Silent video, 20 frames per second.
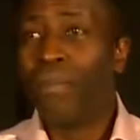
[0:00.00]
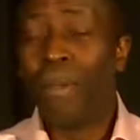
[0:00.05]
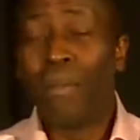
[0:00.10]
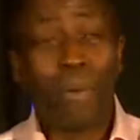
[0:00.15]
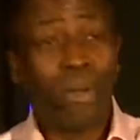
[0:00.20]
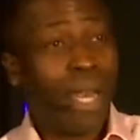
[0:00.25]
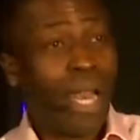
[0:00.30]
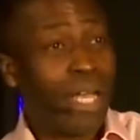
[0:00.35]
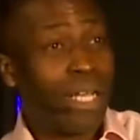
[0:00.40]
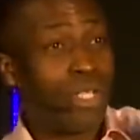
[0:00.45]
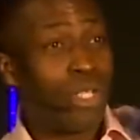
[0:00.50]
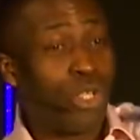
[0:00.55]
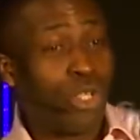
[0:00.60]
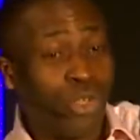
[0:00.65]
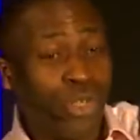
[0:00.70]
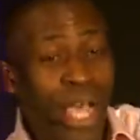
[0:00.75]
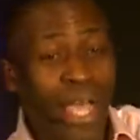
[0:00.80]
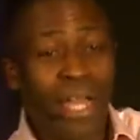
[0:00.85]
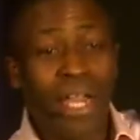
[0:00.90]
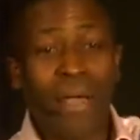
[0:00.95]
People like
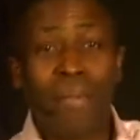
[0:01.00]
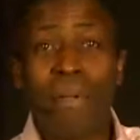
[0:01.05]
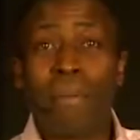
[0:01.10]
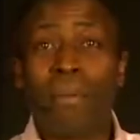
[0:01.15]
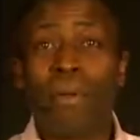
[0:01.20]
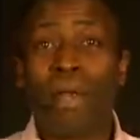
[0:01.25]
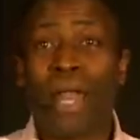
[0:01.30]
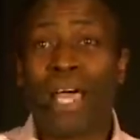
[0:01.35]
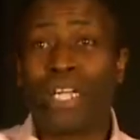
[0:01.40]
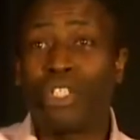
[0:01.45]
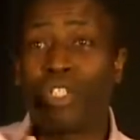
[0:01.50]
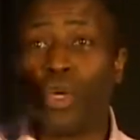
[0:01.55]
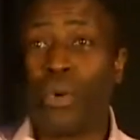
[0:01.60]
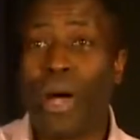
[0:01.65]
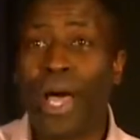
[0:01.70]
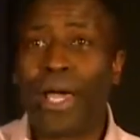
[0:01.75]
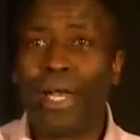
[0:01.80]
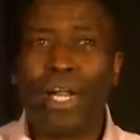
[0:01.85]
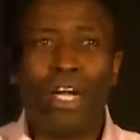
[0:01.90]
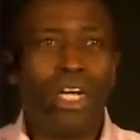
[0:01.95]
Susanna, people like
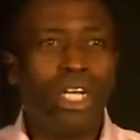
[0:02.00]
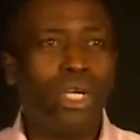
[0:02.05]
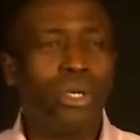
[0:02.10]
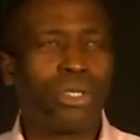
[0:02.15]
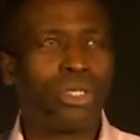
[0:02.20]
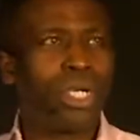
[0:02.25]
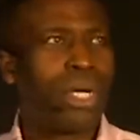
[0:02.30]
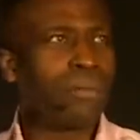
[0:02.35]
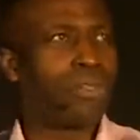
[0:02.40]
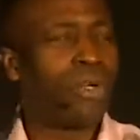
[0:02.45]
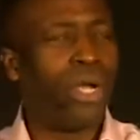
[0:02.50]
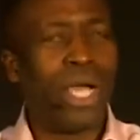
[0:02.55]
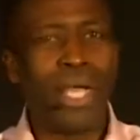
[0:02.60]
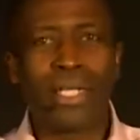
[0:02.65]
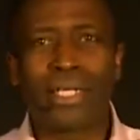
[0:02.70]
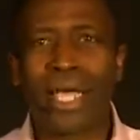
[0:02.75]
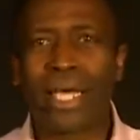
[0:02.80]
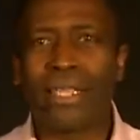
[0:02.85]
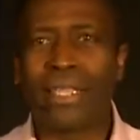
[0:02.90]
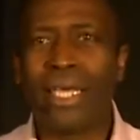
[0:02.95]
Joanna, Luke chapter
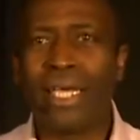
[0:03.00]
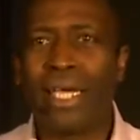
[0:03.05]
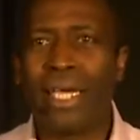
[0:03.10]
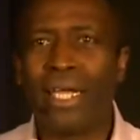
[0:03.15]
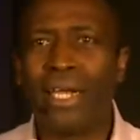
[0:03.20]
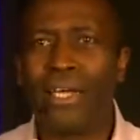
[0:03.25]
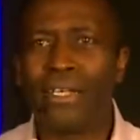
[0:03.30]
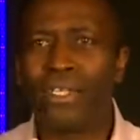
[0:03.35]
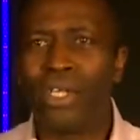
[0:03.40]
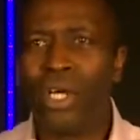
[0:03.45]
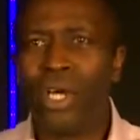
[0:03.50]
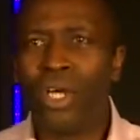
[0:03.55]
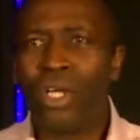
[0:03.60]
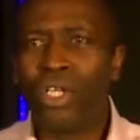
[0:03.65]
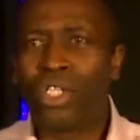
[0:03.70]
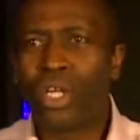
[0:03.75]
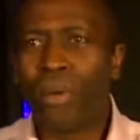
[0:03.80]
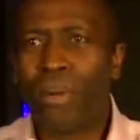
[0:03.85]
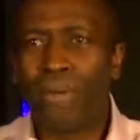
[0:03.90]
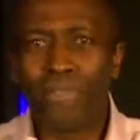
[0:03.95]
8, I think it is.
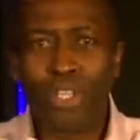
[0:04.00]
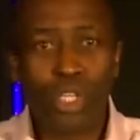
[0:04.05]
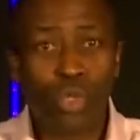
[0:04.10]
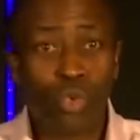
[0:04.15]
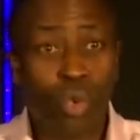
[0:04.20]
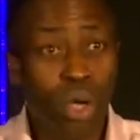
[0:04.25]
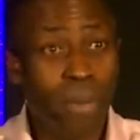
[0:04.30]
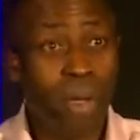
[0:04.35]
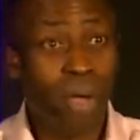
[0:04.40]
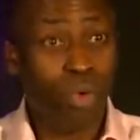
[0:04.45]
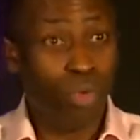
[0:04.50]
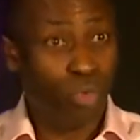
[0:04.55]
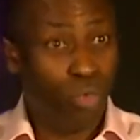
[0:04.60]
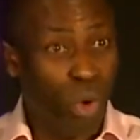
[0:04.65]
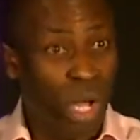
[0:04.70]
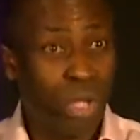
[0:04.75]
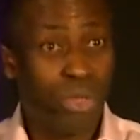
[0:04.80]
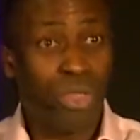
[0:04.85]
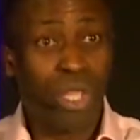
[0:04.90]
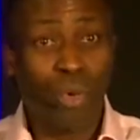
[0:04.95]
Some of these women,
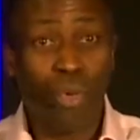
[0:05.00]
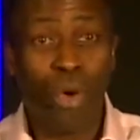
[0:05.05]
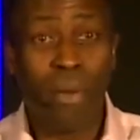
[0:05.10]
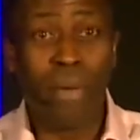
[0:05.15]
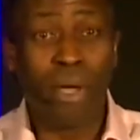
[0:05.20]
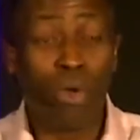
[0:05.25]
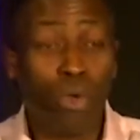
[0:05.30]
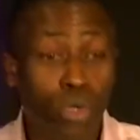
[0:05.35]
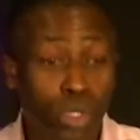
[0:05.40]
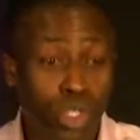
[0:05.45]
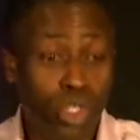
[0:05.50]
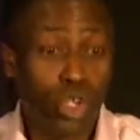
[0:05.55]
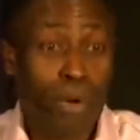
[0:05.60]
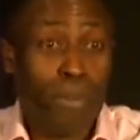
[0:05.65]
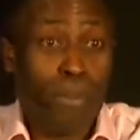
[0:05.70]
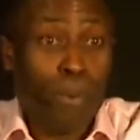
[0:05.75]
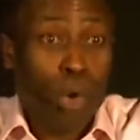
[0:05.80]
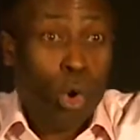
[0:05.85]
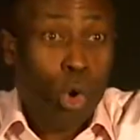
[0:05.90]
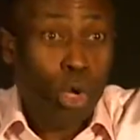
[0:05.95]
wealthy women who
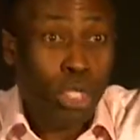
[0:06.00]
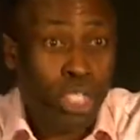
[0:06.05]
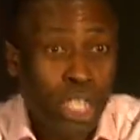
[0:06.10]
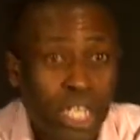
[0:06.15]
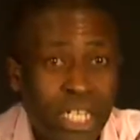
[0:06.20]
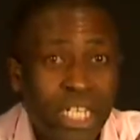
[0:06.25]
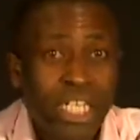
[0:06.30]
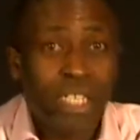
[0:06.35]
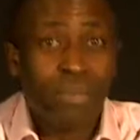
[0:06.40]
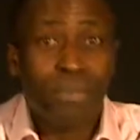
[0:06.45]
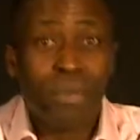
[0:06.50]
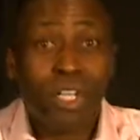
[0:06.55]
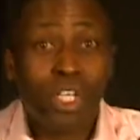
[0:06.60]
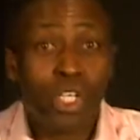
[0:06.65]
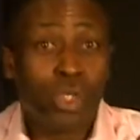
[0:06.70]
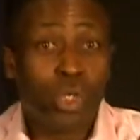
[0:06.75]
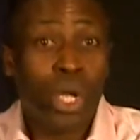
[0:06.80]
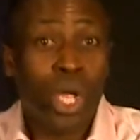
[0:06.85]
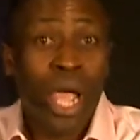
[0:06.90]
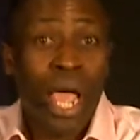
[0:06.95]
supported his
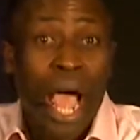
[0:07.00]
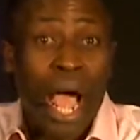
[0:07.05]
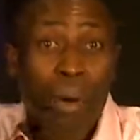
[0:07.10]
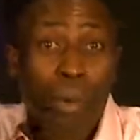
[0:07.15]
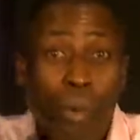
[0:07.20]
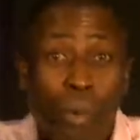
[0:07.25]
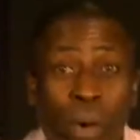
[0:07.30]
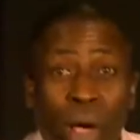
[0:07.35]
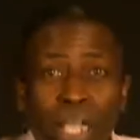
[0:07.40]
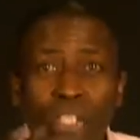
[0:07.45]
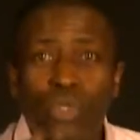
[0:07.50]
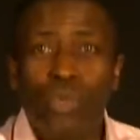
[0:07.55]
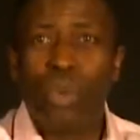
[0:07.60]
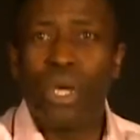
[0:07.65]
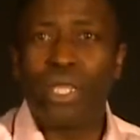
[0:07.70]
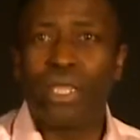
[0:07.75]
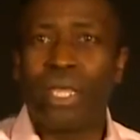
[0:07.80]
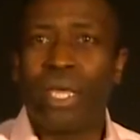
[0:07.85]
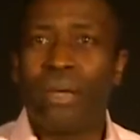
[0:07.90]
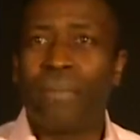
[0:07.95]
ministry and went
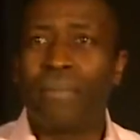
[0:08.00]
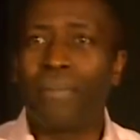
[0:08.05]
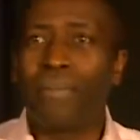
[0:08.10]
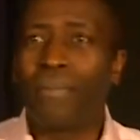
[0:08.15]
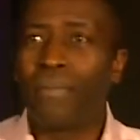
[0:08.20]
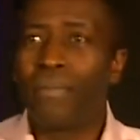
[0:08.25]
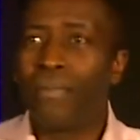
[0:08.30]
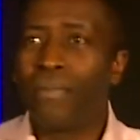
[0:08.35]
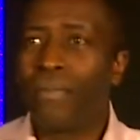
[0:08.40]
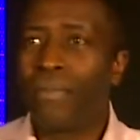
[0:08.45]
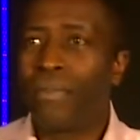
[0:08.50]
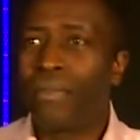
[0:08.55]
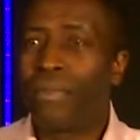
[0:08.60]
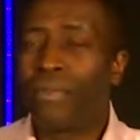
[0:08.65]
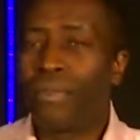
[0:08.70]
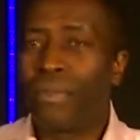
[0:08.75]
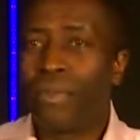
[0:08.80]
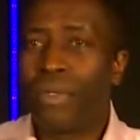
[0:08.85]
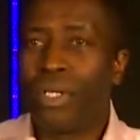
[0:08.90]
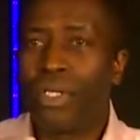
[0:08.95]
with him.
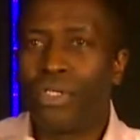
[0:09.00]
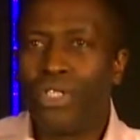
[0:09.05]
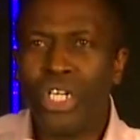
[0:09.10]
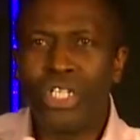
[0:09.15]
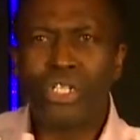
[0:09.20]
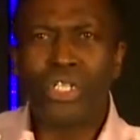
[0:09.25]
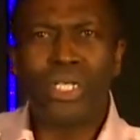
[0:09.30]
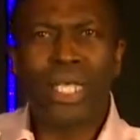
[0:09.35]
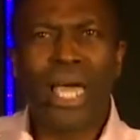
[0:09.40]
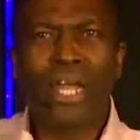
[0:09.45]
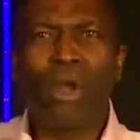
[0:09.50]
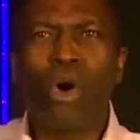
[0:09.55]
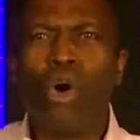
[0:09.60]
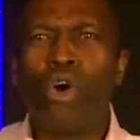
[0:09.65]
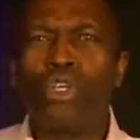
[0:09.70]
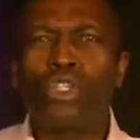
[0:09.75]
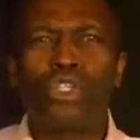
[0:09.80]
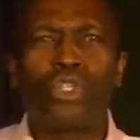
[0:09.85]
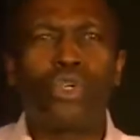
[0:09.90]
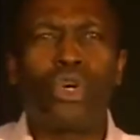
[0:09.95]
Jesus had
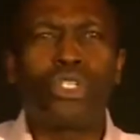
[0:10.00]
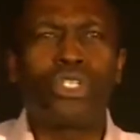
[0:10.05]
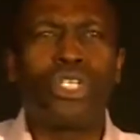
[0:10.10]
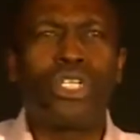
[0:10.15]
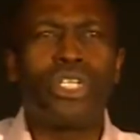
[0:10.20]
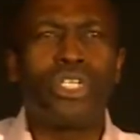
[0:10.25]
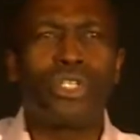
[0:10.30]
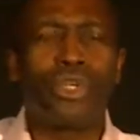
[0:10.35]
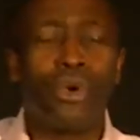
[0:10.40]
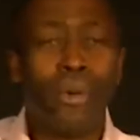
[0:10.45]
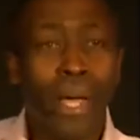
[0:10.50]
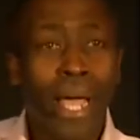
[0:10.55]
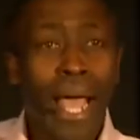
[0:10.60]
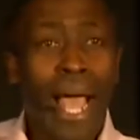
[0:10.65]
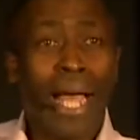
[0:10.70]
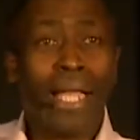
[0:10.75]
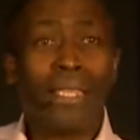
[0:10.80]
all sorts in his group.